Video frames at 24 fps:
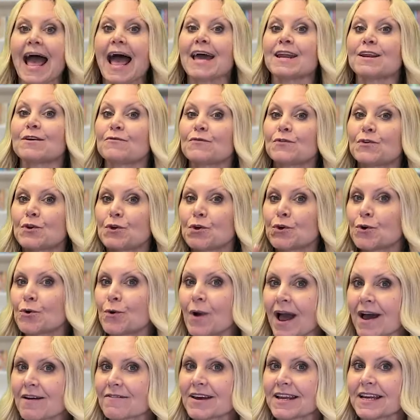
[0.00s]
And if you
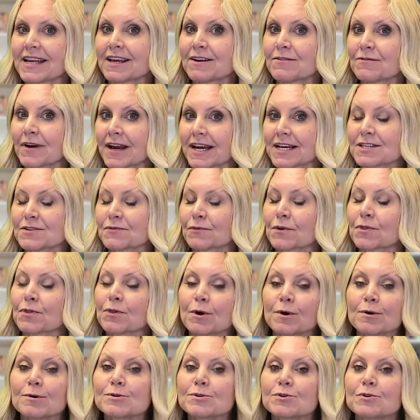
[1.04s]
have any advice for
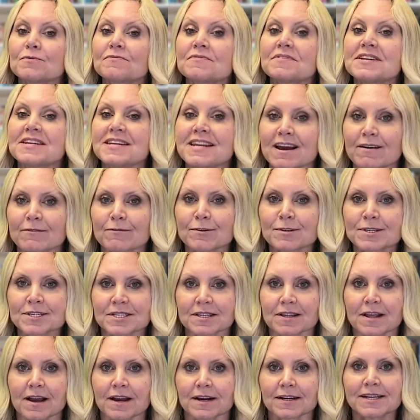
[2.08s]
those who've never
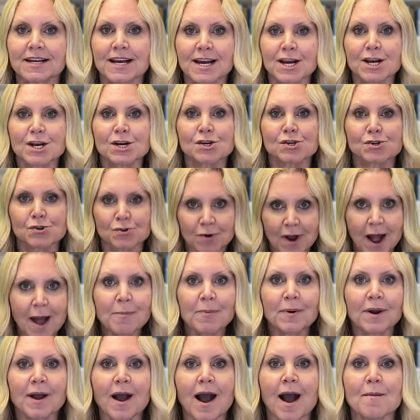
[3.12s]
slugged, drop
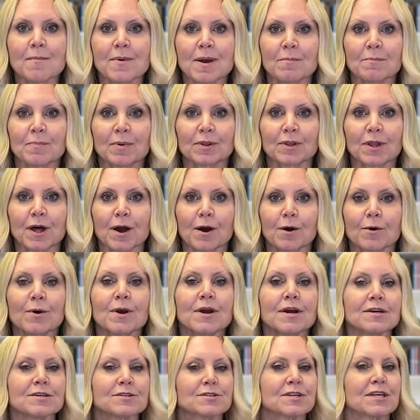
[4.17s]
a comment below
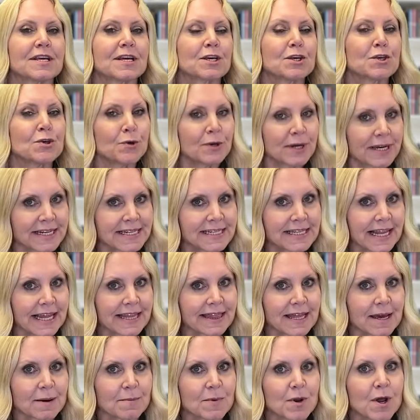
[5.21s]
so that you can let
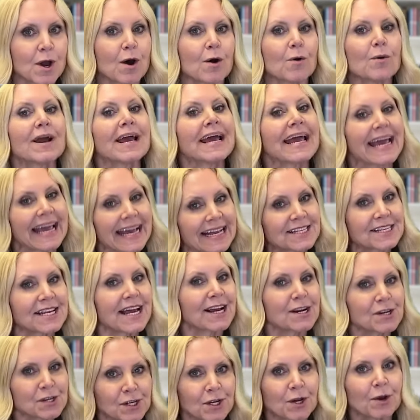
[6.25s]
them know it's
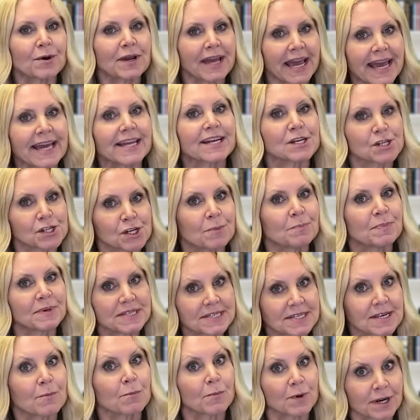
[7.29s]
actually okay to jump in
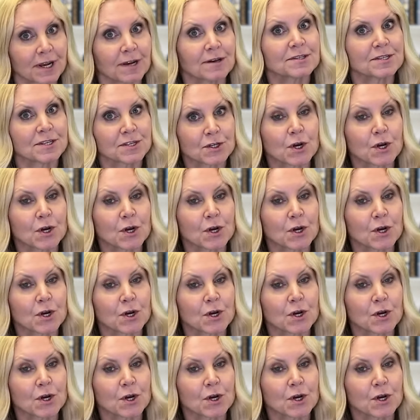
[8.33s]
someone else's